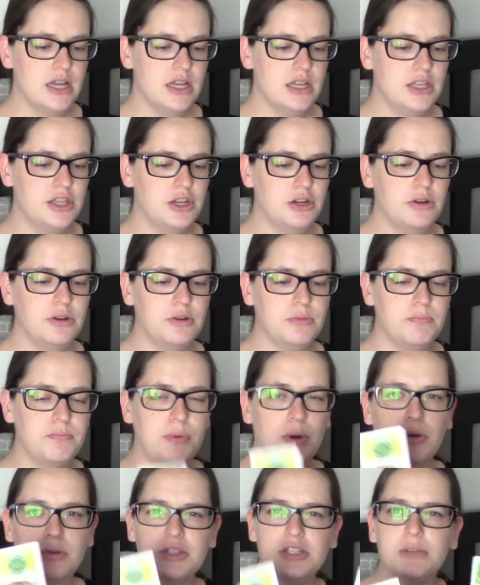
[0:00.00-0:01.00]
they're
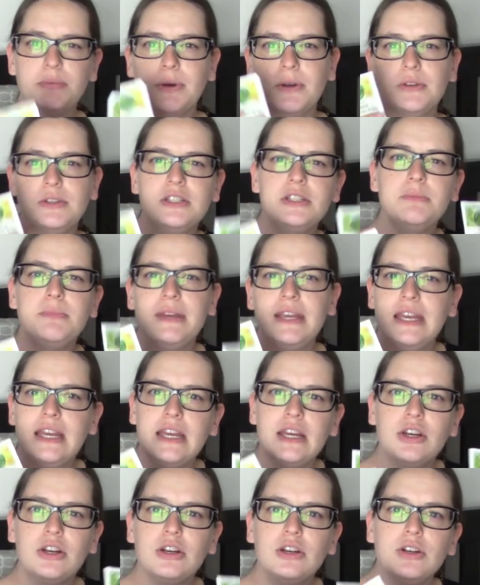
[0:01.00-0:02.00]
both supposed to
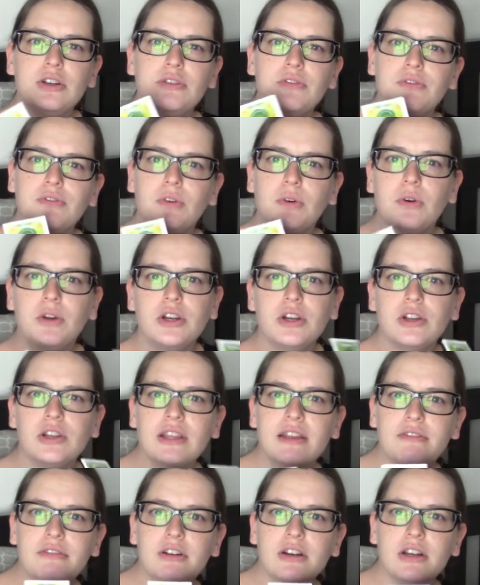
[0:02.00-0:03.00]
be good for your
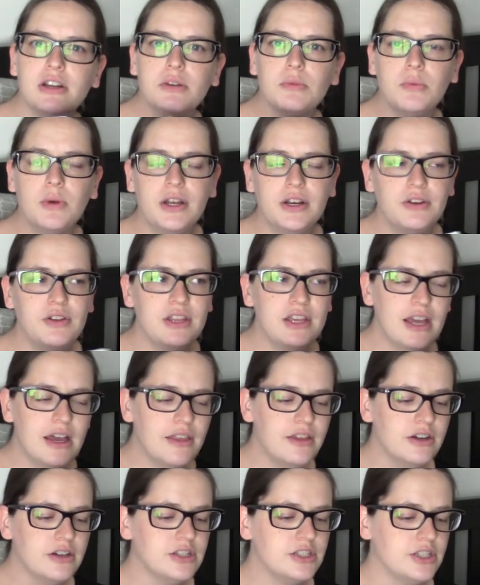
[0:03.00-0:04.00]
liver, one or the
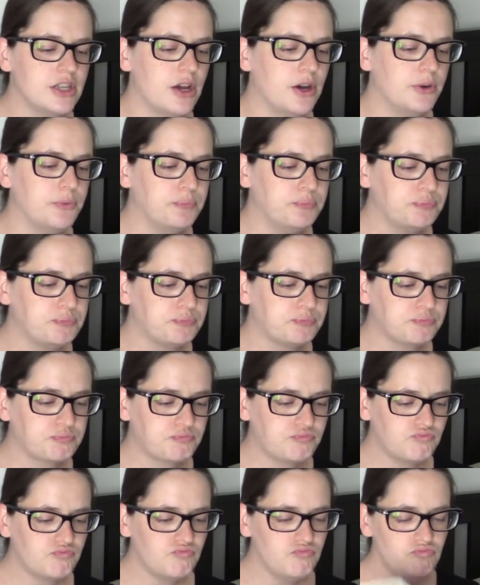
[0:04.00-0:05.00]
other. So
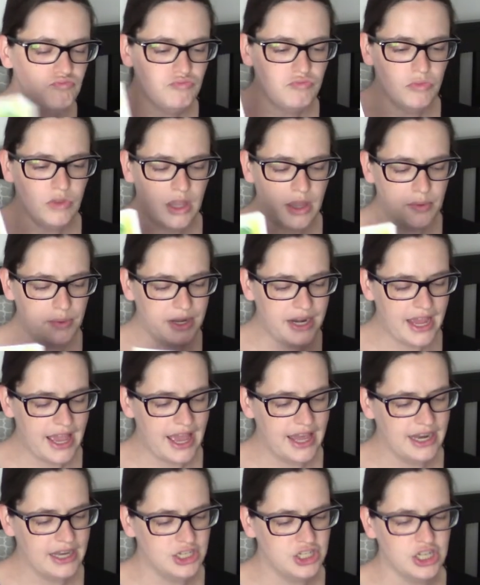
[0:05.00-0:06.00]
I went
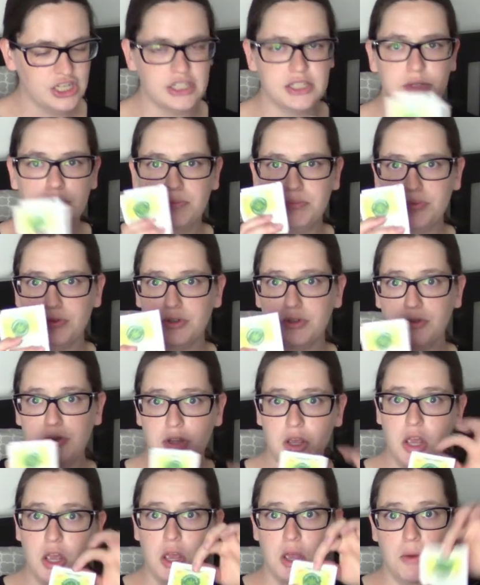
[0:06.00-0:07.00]
ahead and just brewed
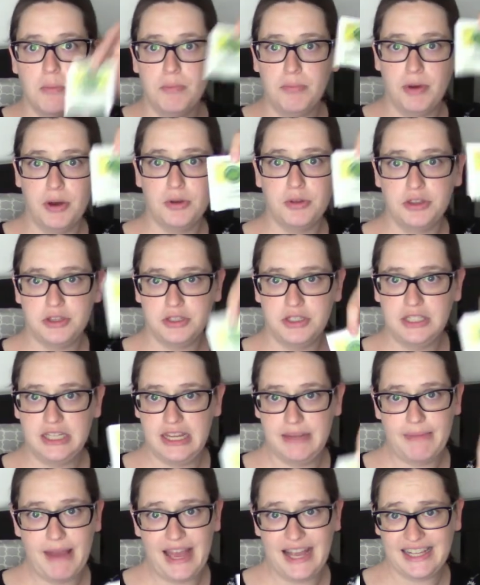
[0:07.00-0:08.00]
both
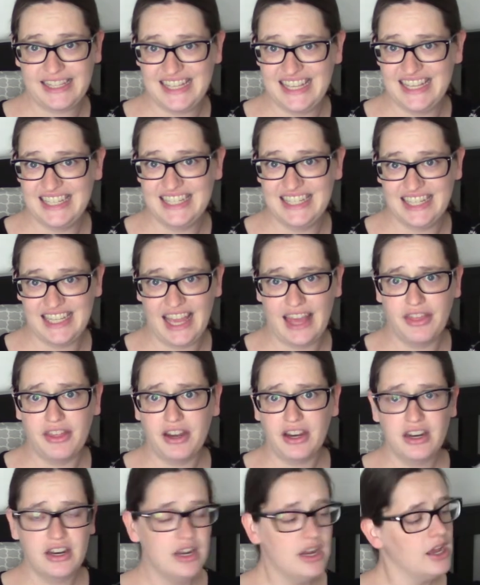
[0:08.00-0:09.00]
tea bags in
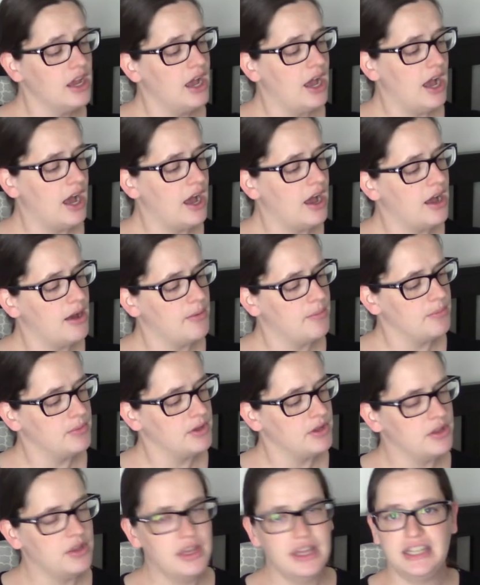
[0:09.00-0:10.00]
together.
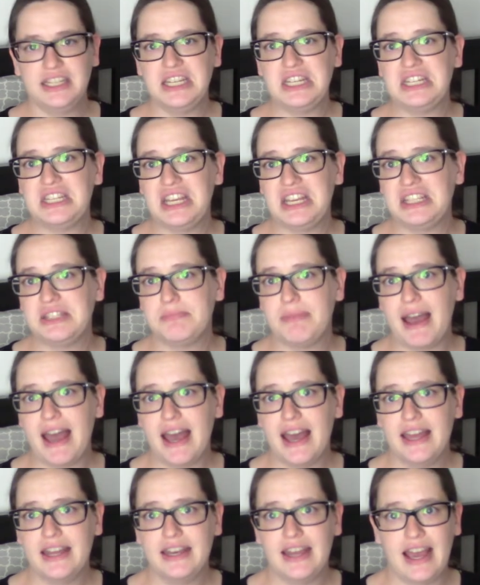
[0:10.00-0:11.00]
Um, it didn't taste
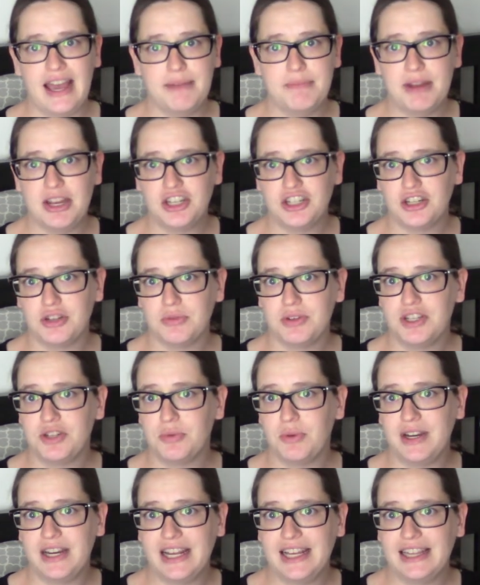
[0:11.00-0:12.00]
bad. I'm not sure which
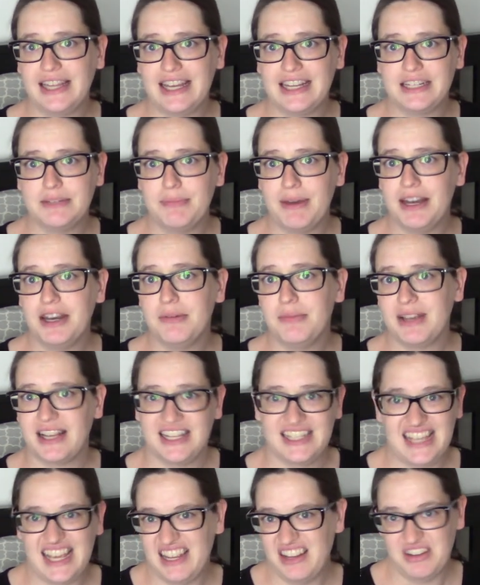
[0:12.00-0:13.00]
one I liked better
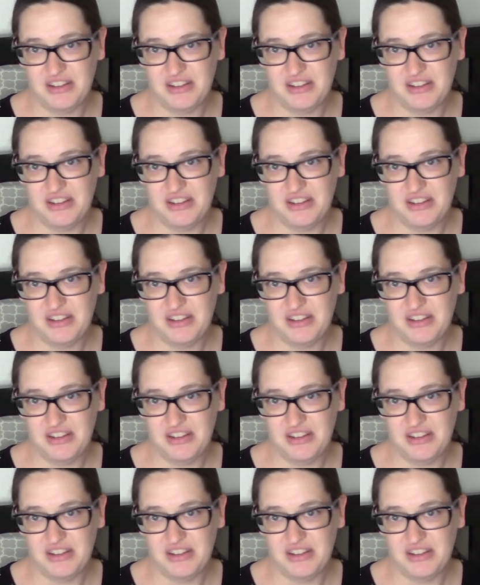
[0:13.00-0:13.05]
because I